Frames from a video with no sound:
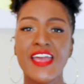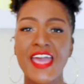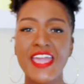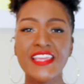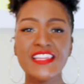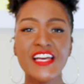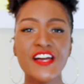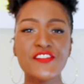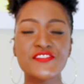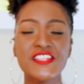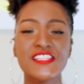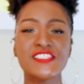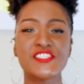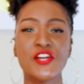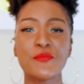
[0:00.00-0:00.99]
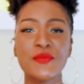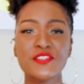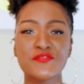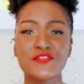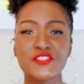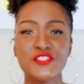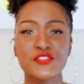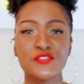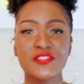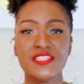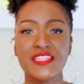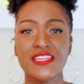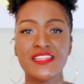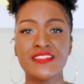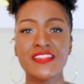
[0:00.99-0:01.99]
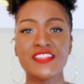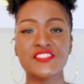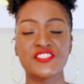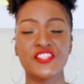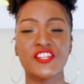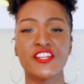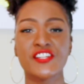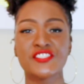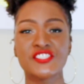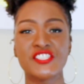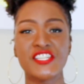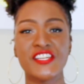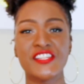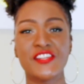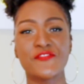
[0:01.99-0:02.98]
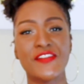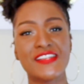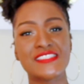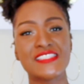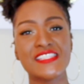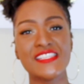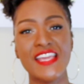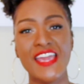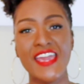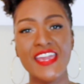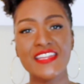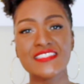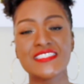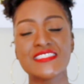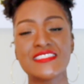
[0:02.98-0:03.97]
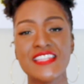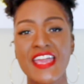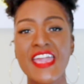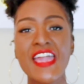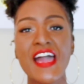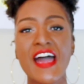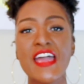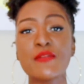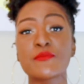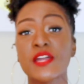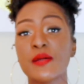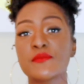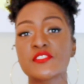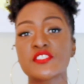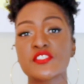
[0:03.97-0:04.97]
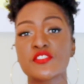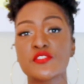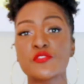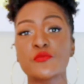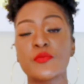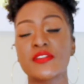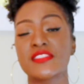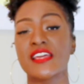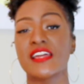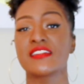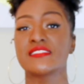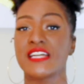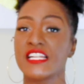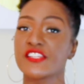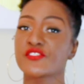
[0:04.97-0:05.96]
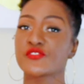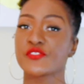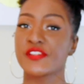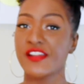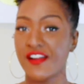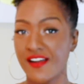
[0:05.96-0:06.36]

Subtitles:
Hey loves, thanks so much for tuning in. It's your girl Chanelle Novoséy. Today I am coming to you with a Dollar Tree